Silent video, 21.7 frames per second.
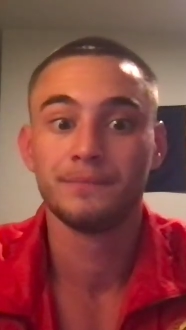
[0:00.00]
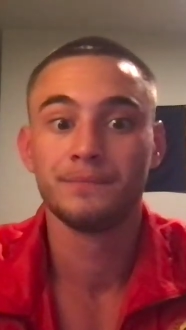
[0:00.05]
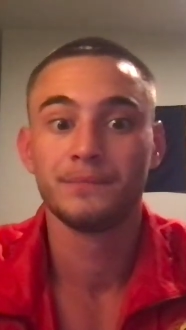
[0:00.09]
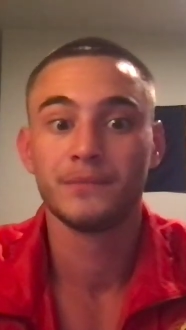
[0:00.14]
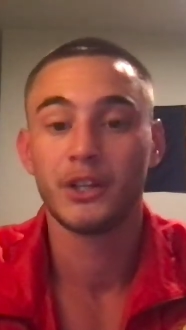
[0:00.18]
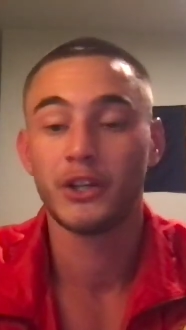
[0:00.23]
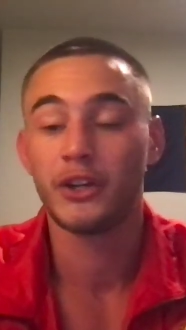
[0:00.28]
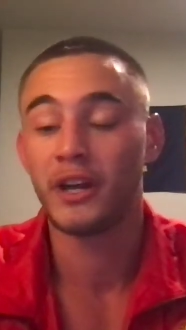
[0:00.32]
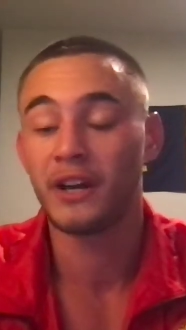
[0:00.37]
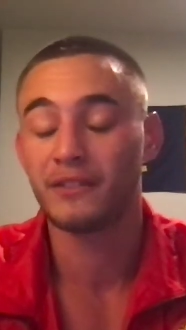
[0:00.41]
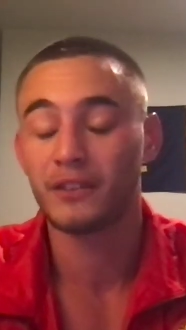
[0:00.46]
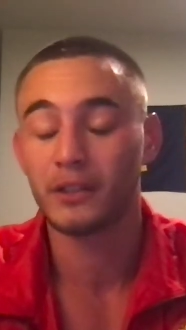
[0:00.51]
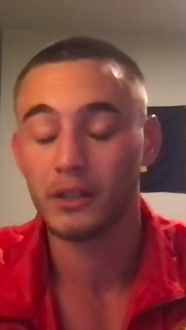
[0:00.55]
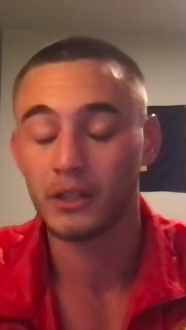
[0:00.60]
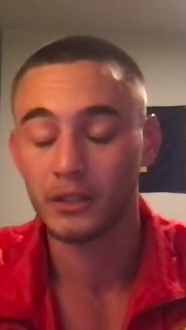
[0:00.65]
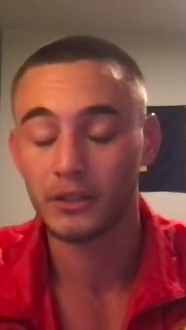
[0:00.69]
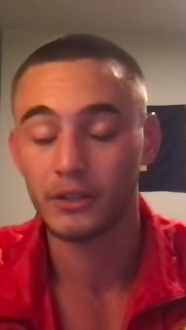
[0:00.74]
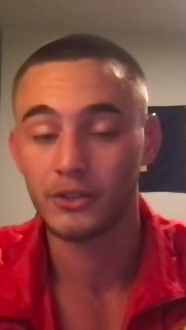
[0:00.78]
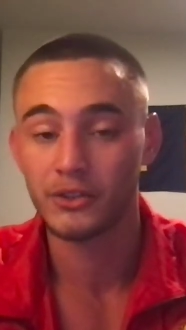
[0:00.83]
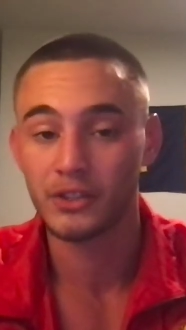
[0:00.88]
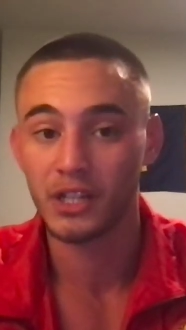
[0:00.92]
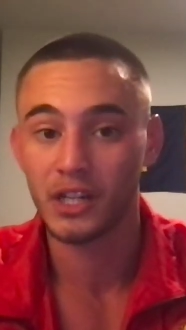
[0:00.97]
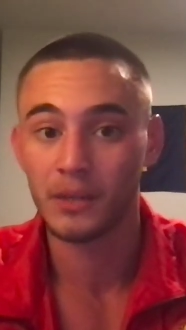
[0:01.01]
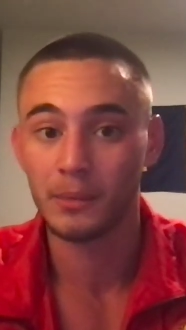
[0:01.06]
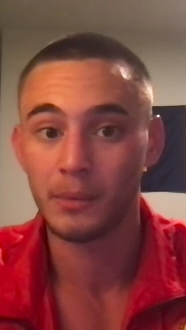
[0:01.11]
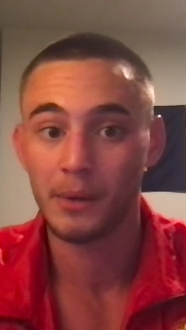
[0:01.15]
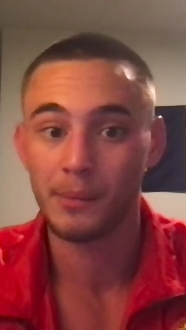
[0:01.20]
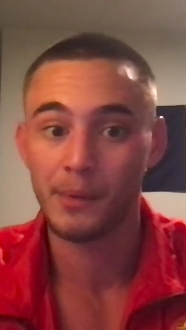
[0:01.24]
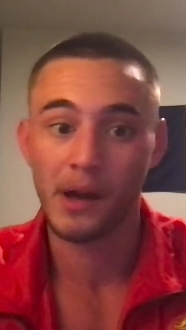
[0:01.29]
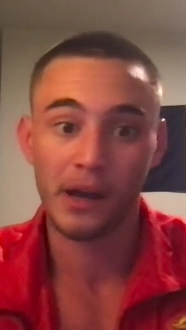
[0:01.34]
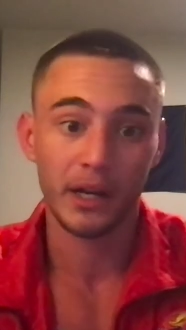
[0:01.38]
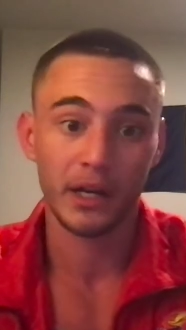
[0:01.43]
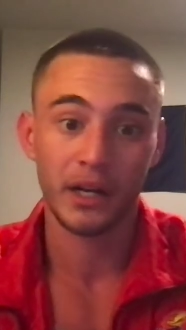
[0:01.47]
You'd have to look those up. I'm
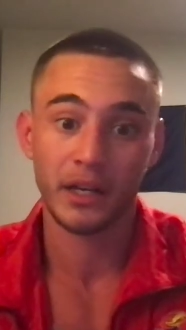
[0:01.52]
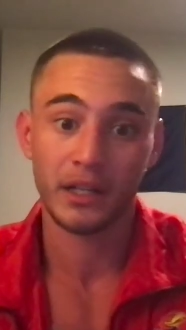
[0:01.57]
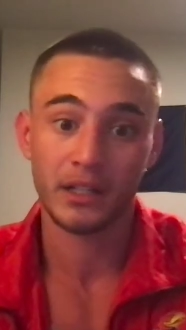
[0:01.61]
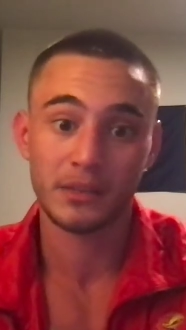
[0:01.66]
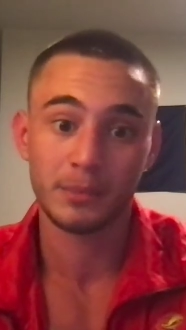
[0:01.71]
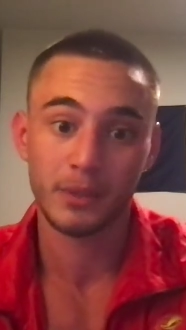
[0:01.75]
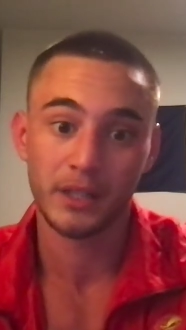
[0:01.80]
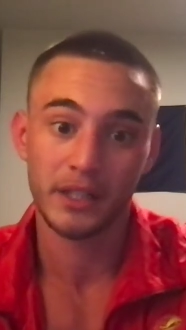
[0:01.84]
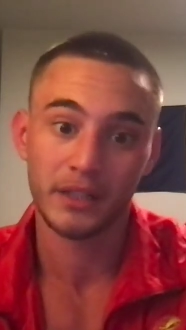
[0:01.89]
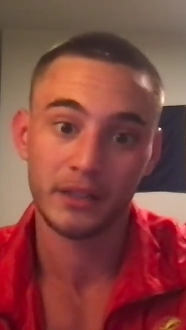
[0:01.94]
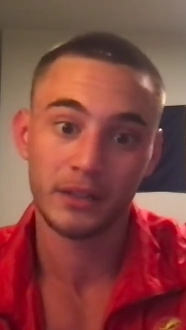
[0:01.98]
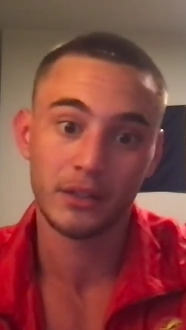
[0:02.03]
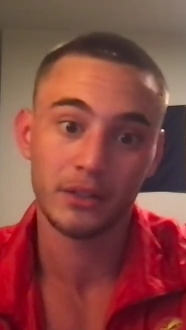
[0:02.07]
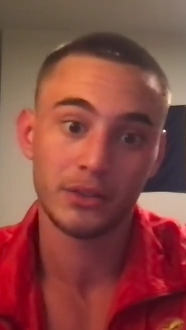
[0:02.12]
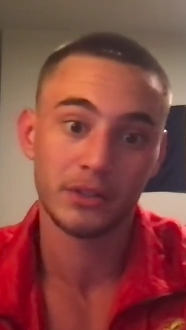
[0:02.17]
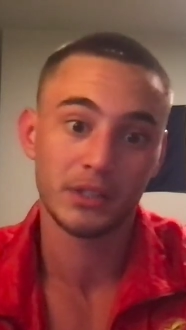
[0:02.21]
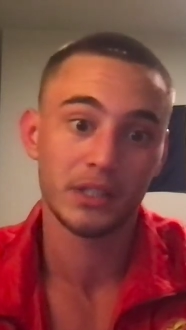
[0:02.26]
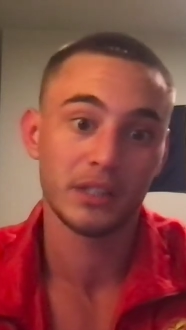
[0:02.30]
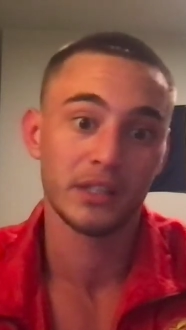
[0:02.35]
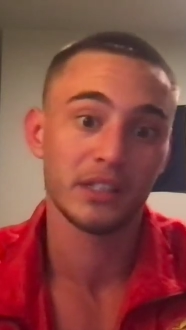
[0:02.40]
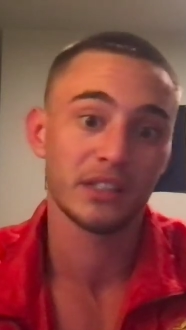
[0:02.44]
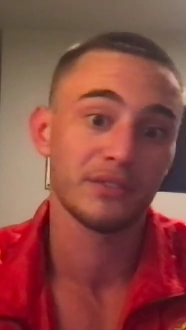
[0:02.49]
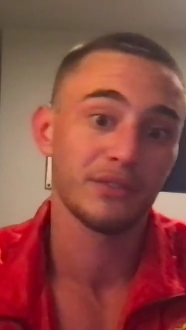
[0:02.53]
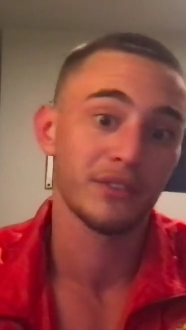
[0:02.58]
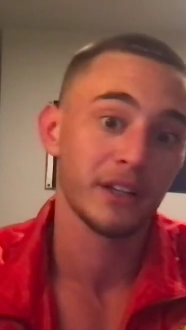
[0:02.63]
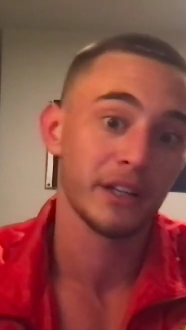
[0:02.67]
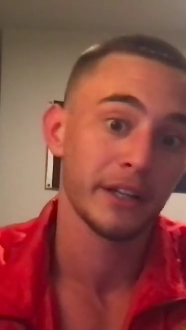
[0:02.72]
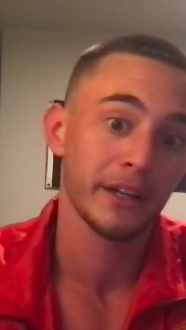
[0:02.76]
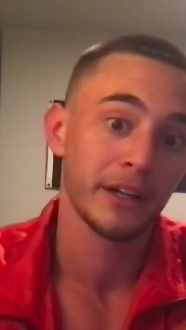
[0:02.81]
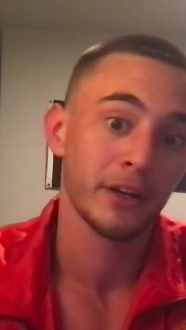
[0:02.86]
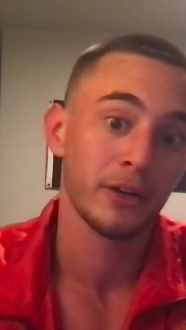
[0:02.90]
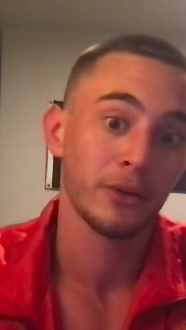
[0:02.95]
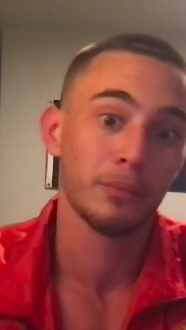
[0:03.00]
not going to explain those in this
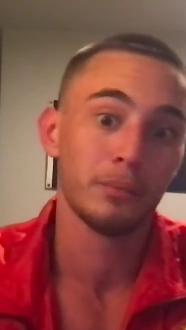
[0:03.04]
video.